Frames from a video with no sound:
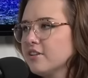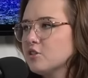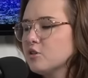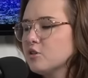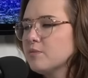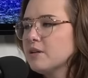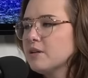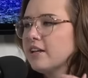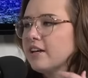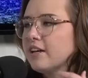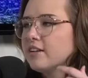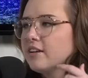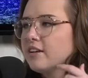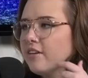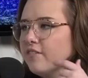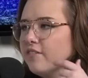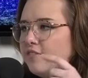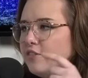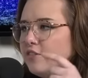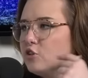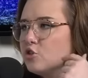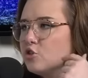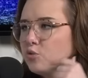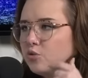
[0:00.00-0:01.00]
this would be like a
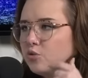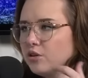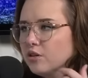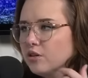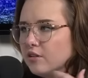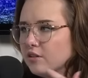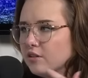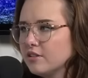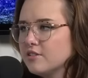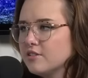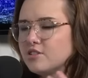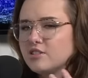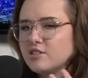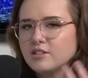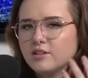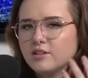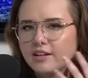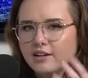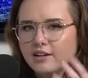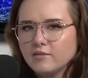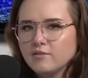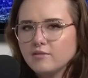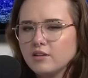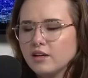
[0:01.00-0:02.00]
visual,
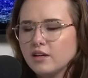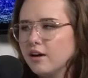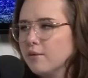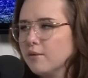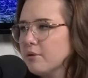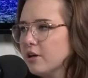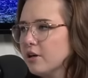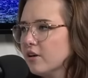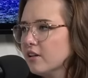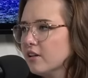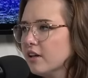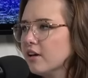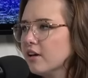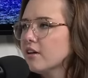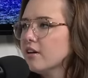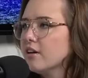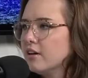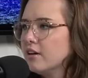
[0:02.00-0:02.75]
like parallel. The